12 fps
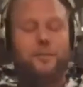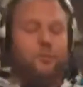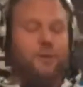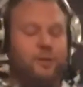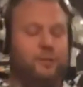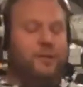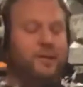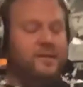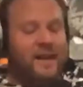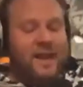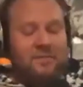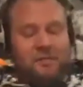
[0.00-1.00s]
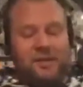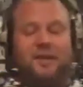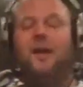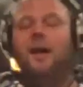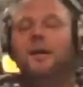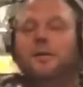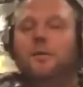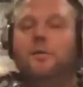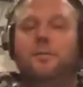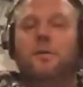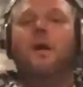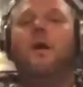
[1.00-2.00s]
a real reason. MC Audio
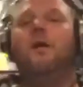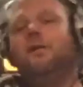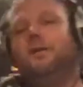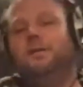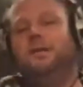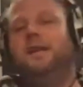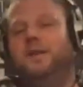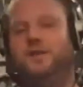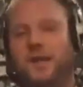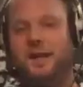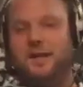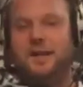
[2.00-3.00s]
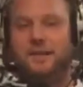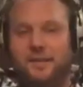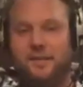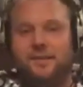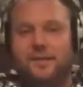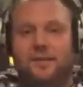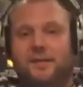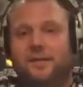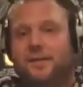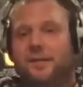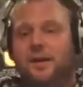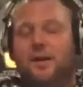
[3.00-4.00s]
for all your DJ needs.
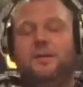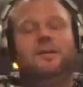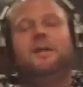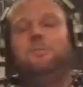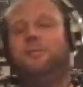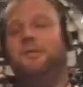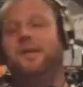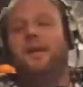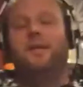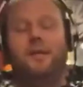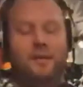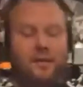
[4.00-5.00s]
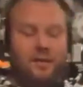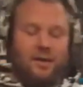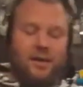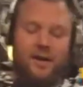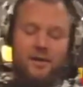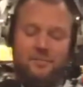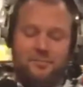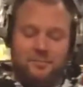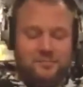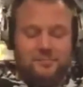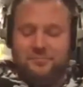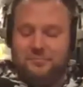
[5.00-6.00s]
110%.
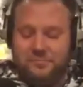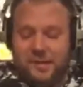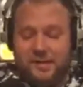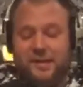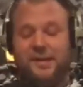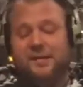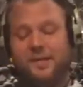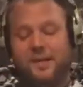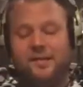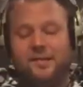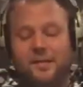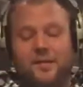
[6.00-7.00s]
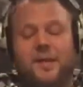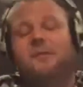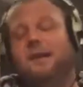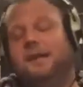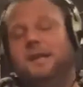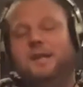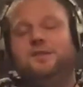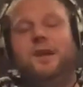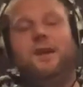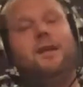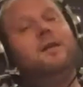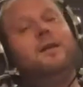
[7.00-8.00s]
This Think Like a
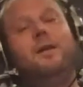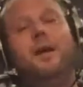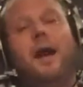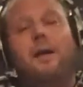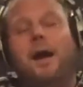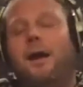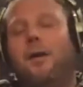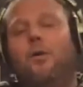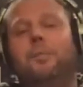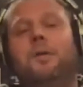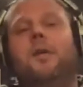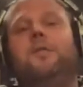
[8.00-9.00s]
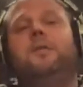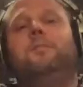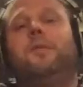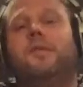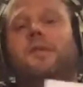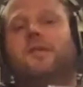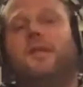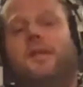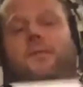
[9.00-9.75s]
DJ. I hope nothing but success